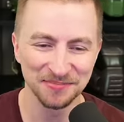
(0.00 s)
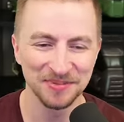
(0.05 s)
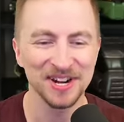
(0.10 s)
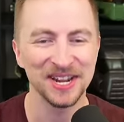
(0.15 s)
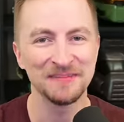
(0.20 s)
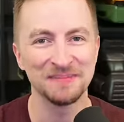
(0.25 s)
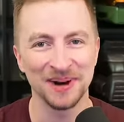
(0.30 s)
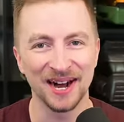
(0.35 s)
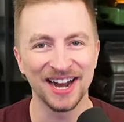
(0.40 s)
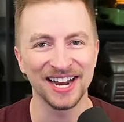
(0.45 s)
pretty
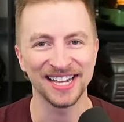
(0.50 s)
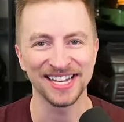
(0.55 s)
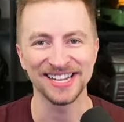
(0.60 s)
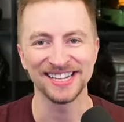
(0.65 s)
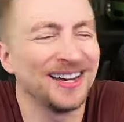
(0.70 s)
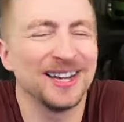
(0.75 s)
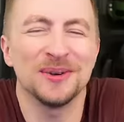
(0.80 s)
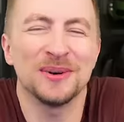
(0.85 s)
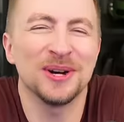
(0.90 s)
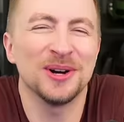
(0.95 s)
body.
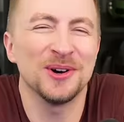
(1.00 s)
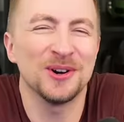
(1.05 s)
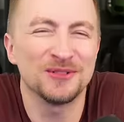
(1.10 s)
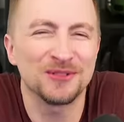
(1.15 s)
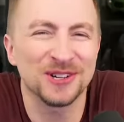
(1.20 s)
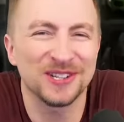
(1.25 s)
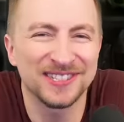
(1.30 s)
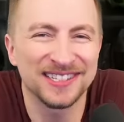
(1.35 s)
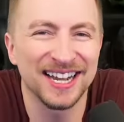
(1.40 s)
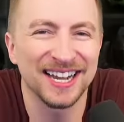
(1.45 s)
I don't want to
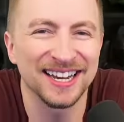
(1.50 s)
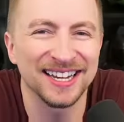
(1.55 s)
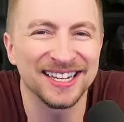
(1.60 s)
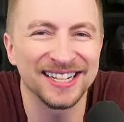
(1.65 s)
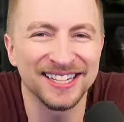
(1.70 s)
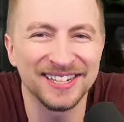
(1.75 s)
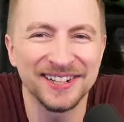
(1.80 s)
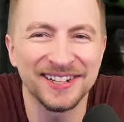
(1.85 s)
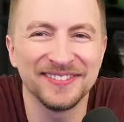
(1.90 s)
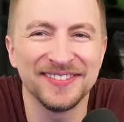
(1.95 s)
oversell it,
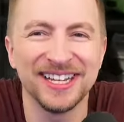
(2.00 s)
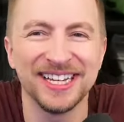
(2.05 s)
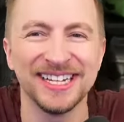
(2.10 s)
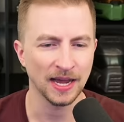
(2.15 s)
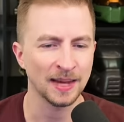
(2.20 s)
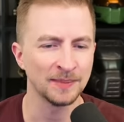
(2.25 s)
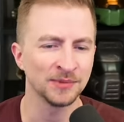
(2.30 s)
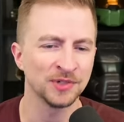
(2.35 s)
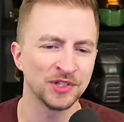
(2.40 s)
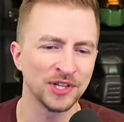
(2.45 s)
you know what I mean?
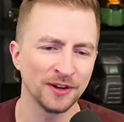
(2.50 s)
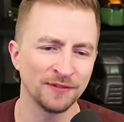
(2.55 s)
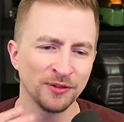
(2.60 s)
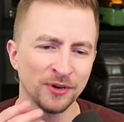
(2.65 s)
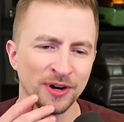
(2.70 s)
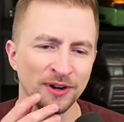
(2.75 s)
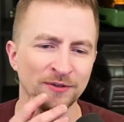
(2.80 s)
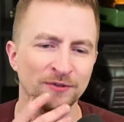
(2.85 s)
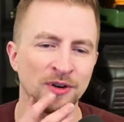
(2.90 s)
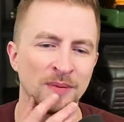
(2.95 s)
I'm
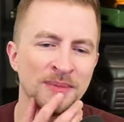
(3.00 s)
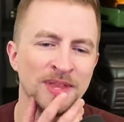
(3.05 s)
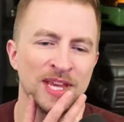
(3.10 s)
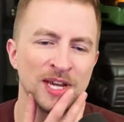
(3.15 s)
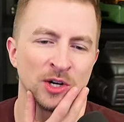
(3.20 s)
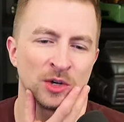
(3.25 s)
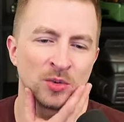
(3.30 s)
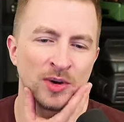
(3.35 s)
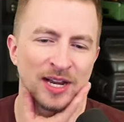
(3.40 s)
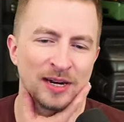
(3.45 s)
suffering from the
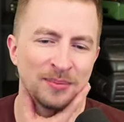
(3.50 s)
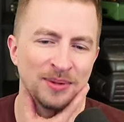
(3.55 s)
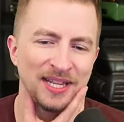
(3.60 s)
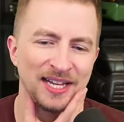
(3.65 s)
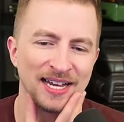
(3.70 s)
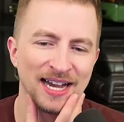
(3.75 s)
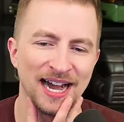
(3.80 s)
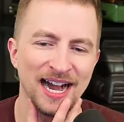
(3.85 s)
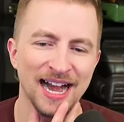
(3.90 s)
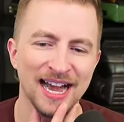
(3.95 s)
incredibly
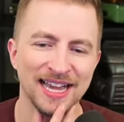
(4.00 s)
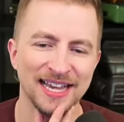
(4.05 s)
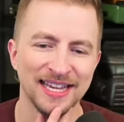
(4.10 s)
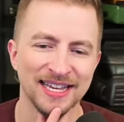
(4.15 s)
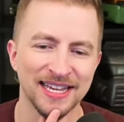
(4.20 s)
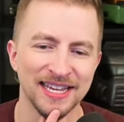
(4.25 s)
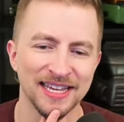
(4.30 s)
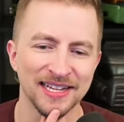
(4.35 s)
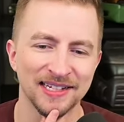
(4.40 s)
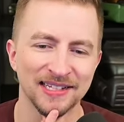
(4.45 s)
high
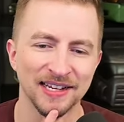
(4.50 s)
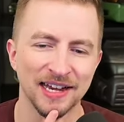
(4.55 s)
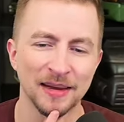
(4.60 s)
heat.